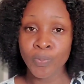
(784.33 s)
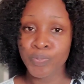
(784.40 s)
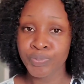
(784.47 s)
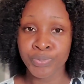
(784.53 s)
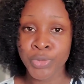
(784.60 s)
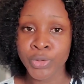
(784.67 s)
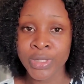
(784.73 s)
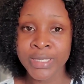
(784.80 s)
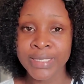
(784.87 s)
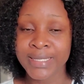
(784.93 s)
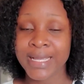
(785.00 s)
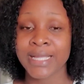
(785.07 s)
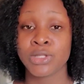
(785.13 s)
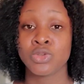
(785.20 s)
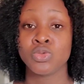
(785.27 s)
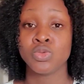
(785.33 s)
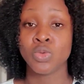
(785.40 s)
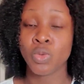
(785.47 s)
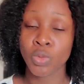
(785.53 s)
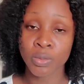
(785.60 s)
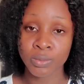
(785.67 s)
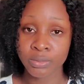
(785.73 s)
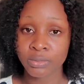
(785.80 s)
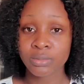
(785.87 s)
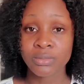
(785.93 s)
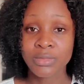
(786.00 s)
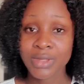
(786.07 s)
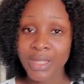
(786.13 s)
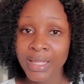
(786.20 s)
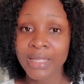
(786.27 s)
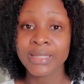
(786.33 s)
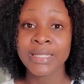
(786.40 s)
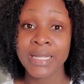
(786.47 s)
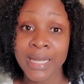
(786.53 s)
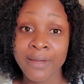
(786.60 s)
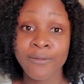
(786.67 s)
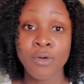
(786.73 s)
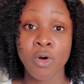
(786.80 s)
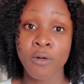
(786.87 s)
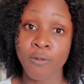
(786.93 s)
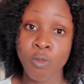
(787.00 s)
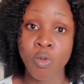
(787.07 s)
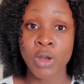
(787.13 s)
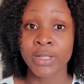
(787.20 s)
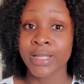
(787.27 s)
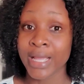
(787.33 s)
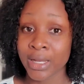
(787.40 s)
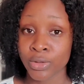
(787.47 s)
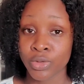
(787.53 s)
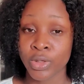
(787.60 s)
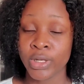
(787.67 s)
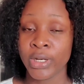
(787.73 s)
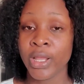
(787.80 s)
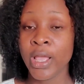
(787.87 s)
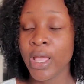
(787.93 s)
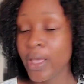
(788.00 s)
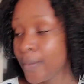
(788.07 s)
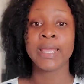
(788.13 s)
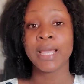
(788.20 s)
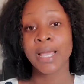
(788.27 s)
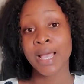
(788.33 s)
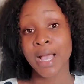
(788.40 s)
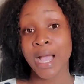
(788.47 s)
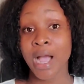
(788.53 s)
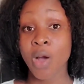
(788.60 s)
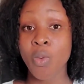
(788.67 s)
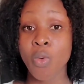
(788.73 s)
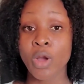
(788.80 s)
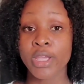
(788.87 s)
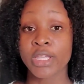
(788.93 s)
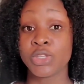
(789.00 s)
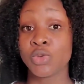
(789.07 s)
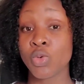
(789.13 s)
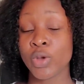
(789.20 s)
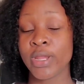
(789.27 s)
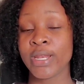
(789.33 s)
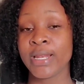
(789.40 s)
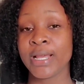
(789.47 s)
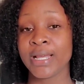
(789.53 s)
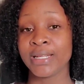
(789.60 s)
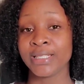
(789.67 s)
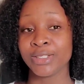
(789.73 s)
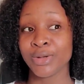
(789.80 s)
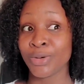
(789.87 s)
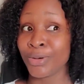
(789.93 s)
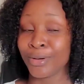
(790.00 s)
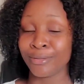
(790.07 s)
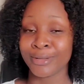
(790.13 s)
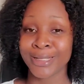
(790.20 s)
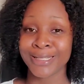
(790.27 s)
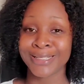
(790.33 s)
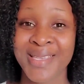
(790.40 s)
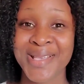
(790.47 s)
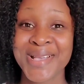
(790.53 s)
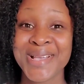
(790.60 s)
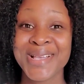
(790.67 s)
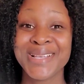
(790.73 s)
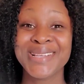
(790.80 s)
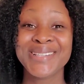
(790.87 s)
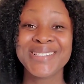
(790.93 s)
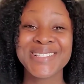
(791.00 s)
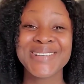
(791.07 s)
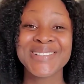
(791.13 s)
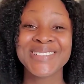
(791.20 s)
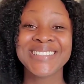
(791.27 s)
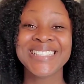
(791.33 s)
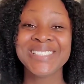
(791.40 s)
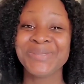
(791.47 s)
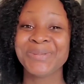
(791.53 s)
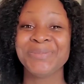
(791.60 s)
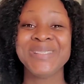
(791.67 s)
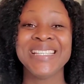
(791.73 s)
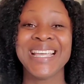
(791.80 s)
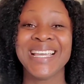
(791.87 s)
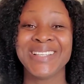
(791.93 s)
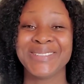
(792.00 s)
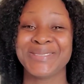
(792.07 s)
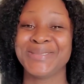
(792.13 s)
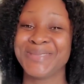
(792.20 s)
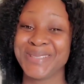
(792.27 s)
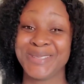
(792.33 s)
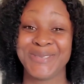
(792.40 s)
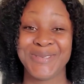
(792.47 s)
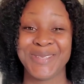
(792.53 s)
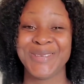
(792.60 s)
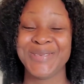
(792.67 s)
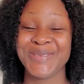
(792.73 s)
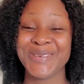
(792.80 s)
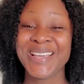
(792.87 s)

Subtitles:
building site to know the level of work they are doing, how work is going, and all of that. So this will be the end of this video.